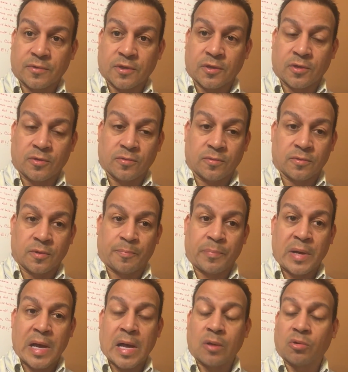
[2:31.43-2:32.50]
The
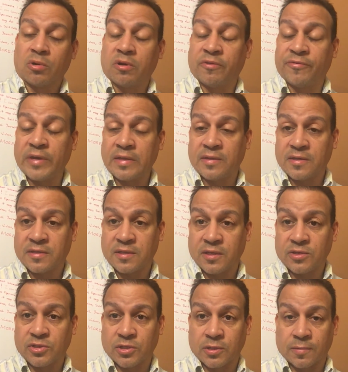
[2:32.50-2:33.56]
power of a
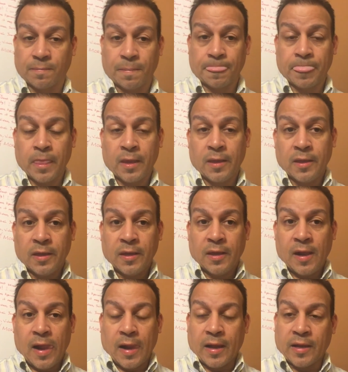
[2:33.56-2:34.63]
decision.
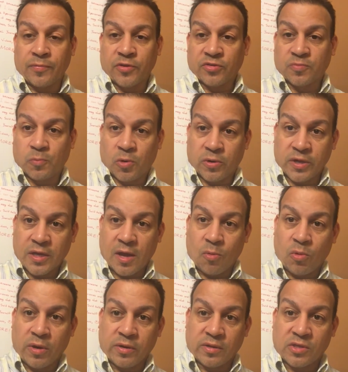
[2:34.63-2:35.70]
And this morning I
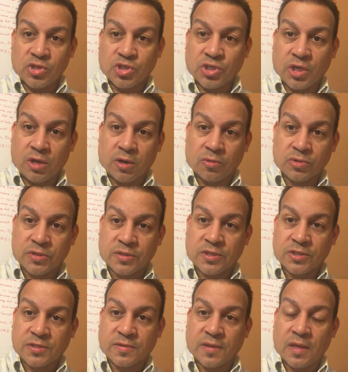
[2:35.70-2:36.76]
wanted to share, I was
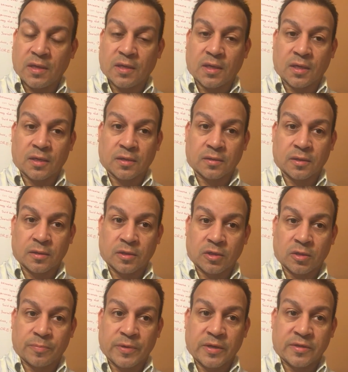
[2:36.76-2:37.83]
just thinking a
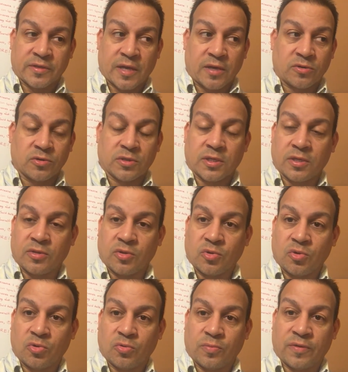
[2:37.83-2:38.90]
little bit, as I usually
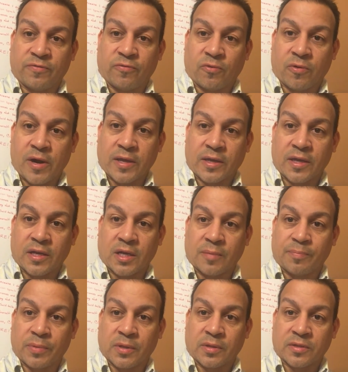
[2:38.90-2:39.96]
do before I get
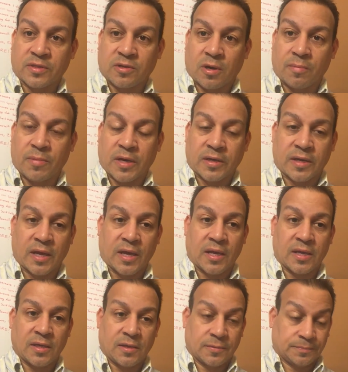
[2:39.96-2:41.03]
up and start my
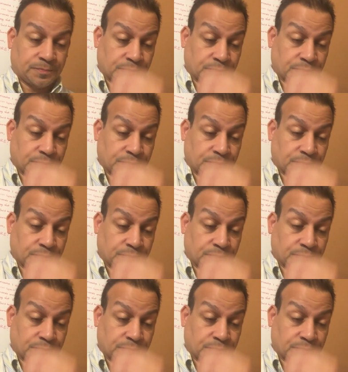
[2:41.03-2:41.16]
day.